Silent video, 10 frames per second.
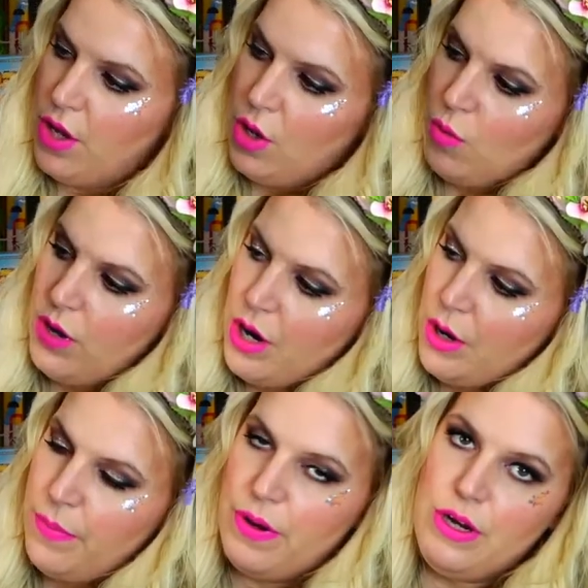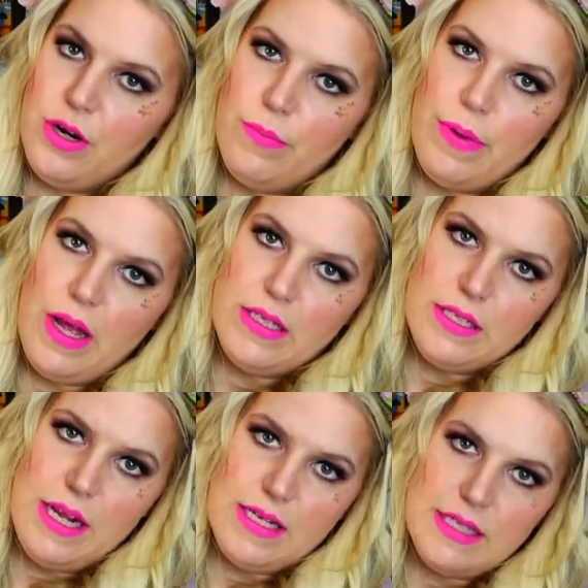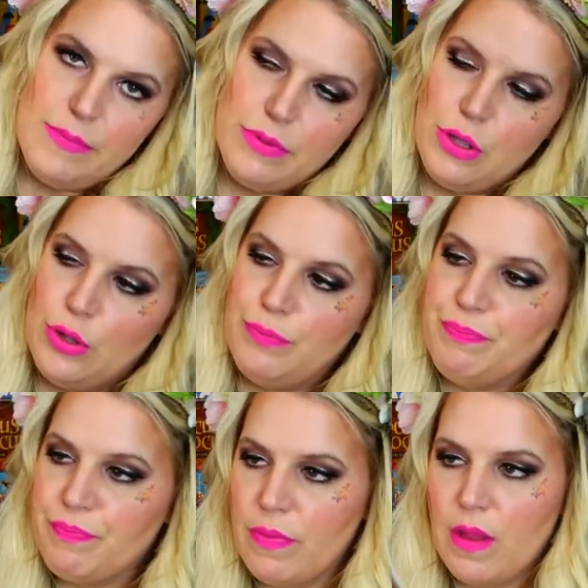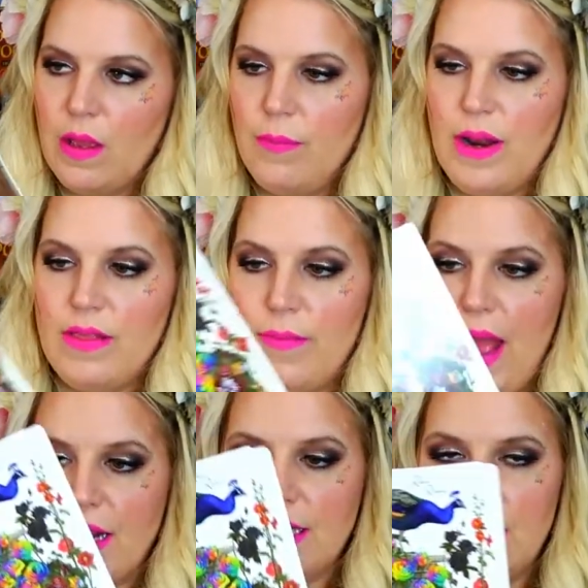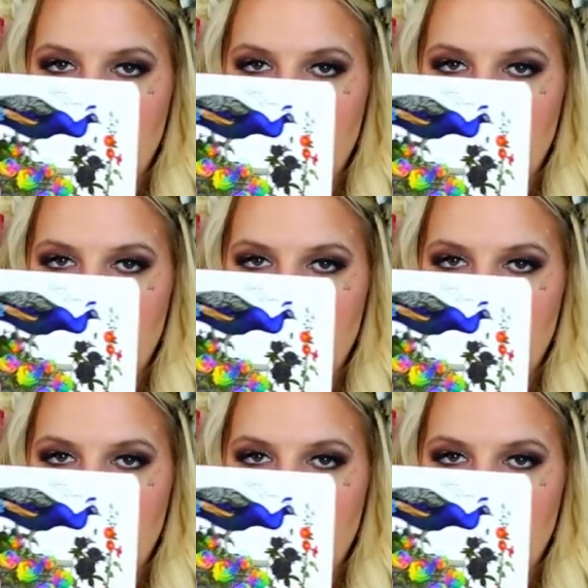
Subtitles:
where you're putting your buds and as they bloom. But on the back side,